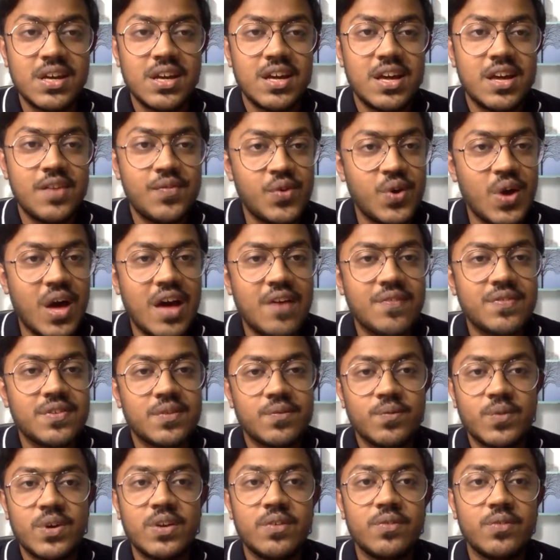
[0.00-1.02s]
If you have
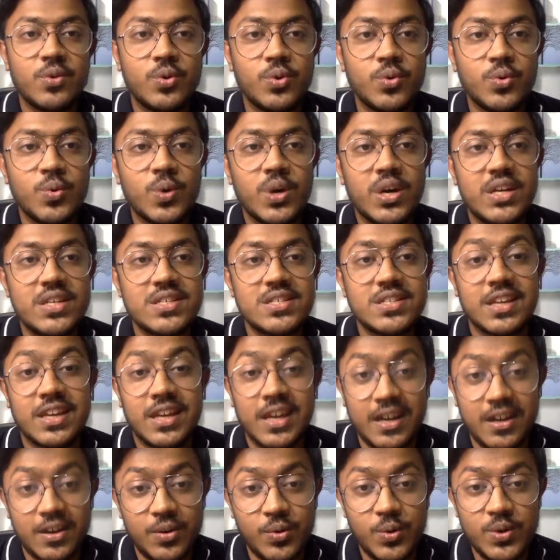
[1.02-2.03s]
someone who is
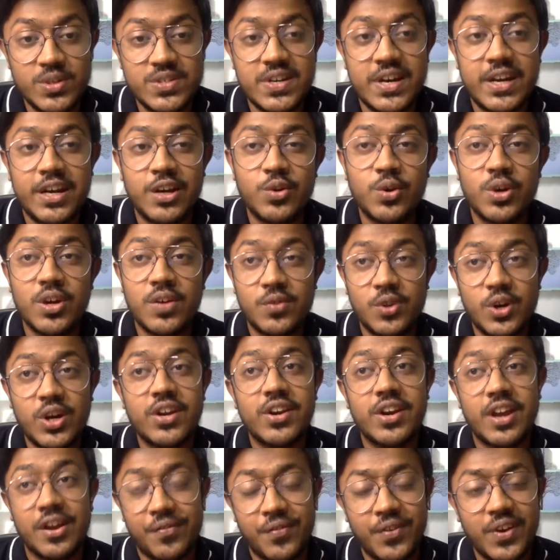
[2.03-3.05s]
ready to give you a
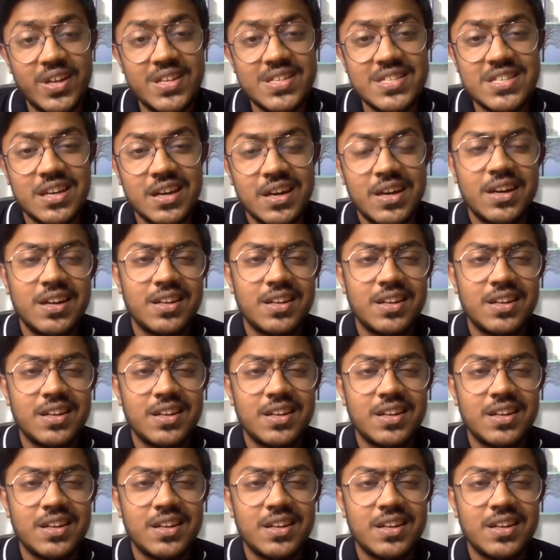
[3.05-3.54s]
reference,